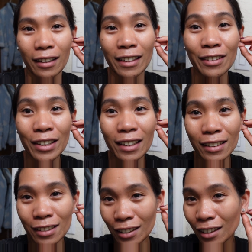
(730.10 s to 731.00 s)

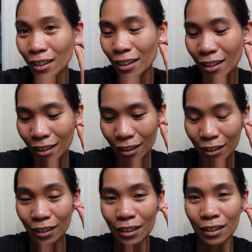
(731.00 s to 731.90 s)
earrings, and
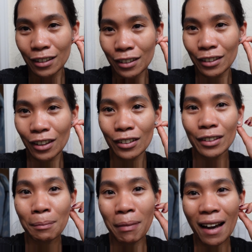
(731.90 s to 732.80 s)
you know,
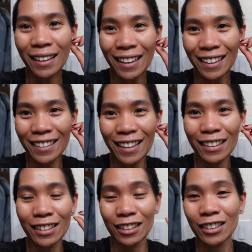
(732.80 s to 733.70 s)
the back
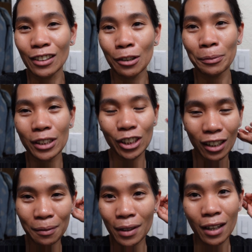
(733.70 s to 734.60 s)
earrings is a little bit
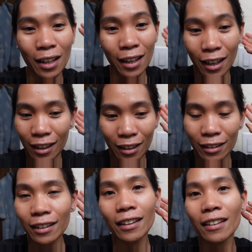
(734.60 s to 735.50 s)
sharp, and I
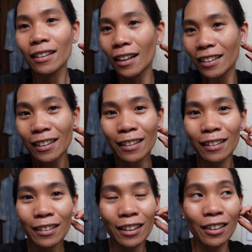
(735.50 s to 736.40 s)

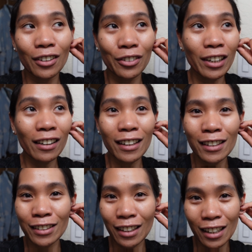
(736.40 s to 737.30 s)
didn't
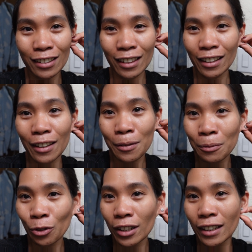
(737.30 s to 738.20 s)
realize last night
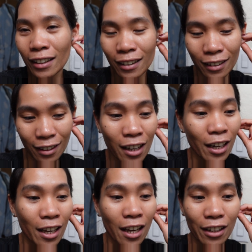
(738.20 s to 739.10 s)
I'm wearing
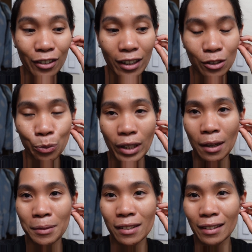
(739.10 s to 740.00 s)
earrings when
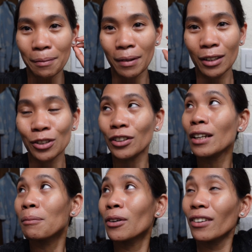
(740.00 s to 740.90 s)
I'm sleeping. Sorry
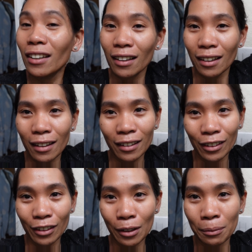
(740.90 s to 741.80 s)
about the
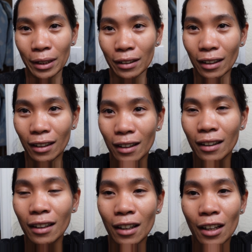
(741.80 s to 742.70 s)
little bit
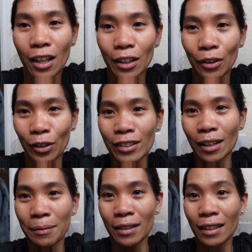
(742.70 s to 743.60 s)
noise.
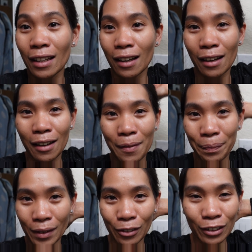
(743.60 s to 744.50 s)
I'm in the,
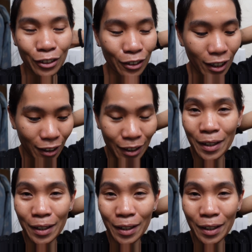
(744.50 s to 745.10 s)
what do you call it?